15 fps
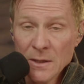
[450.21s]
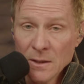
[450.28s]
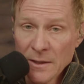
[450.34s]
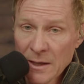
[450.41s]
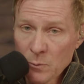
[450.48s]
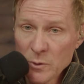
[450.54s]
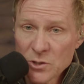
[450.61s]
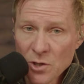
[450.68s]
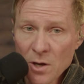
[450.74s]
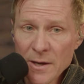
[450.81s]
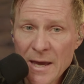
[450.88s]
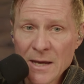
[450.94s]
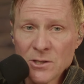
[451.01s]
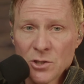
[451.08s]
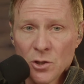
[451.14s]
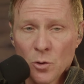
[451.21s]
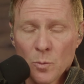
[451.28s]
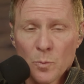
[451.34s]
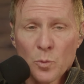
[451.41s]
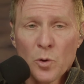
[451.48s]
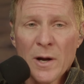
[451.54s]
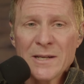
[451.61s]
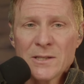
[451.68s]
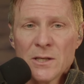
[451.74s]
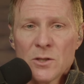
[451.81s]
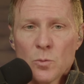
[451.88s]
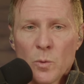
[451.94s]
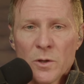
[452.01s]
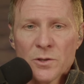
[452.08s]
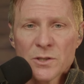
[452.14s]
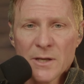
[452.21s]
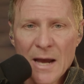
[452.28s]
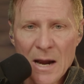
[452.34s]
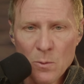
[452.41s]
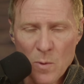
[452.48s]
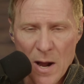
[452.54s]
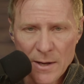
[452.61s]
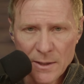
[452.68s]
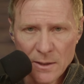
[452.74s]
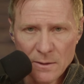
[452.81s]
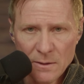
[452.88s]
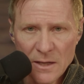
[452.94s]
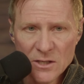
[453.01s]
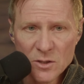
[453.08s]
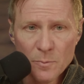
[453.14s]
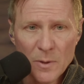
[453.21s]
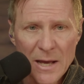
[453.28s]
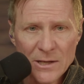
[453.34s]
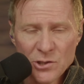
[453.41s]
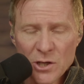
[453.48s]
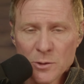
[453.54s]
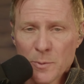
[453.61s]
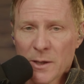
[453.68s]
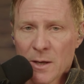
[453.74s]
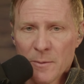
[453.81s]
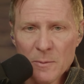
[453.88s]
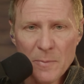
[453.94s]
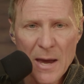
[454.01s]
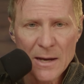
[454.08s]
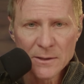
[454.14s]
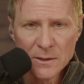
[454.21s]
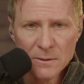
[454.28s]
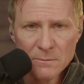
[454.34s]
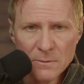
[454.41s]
Like we saw eggs do, prices will skyrocket as supply chains become impacted.